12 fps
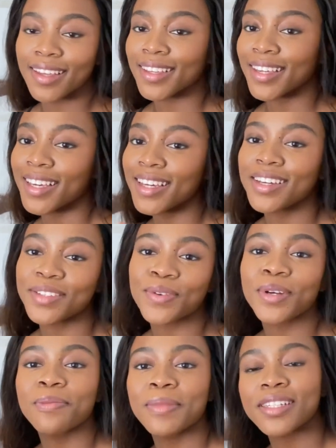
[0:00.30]
Hey guys,
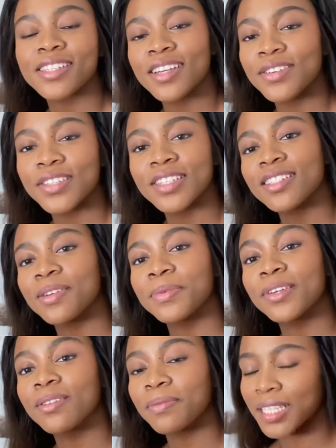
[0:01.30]
welcome back to
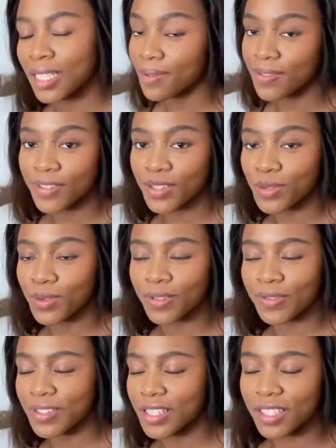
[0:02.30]
L.J.W. My name is Victoria
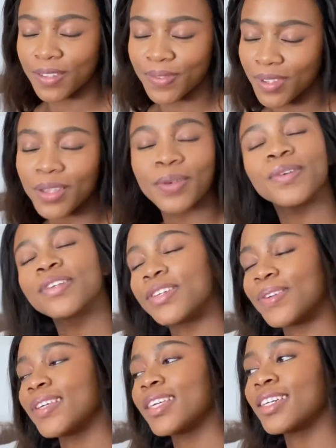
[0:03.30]
for those of you who are
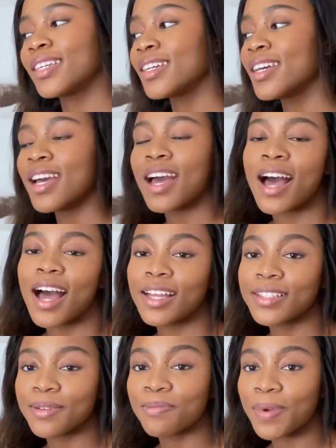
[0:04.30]
new here,
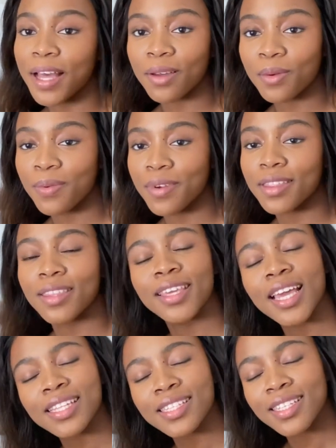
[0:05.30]
and I'm back with
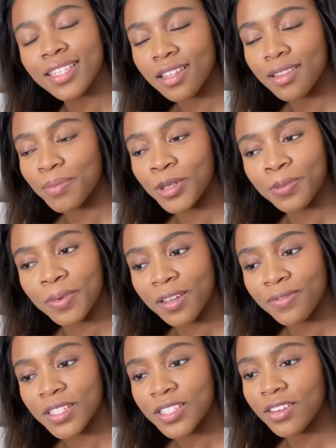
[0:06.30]
yet another Bill Burr
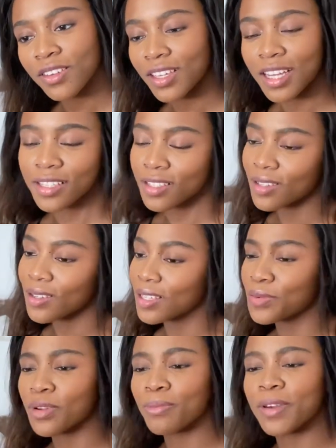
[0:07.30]
video. You guys know
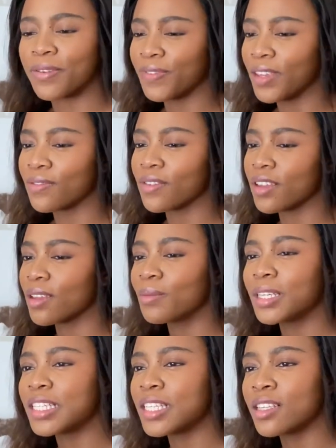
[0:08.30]
he's one of my favourite
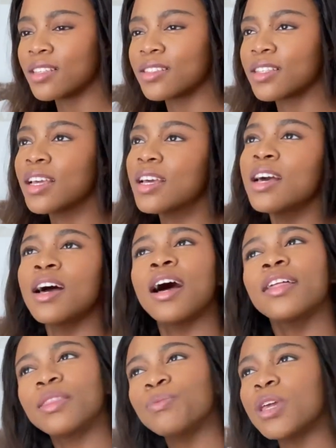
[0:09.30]
comedians.
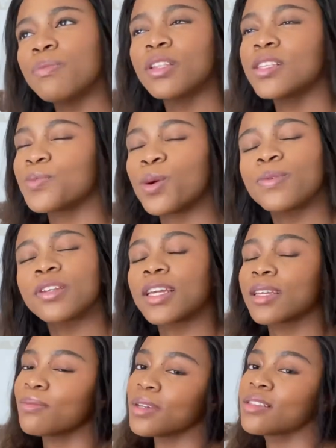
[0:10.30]
At the moment he's probably
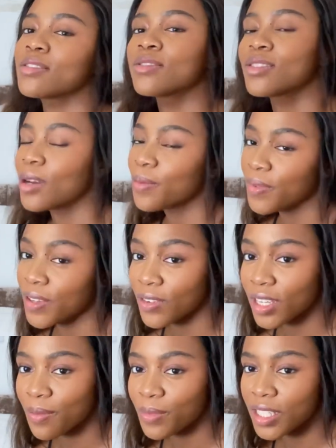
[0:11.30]
like my top
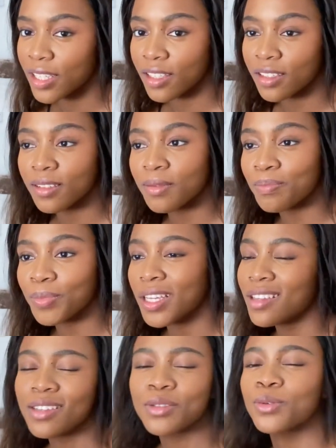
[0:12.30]
favourite comedian,
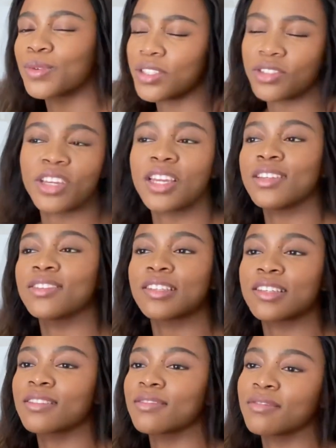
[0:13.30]
but it's always
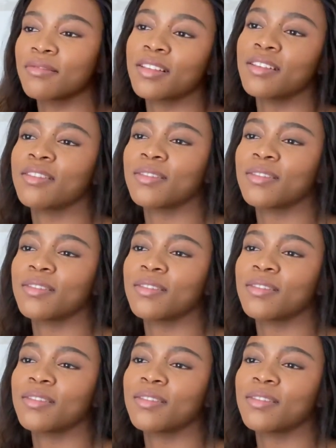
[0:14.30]
changing.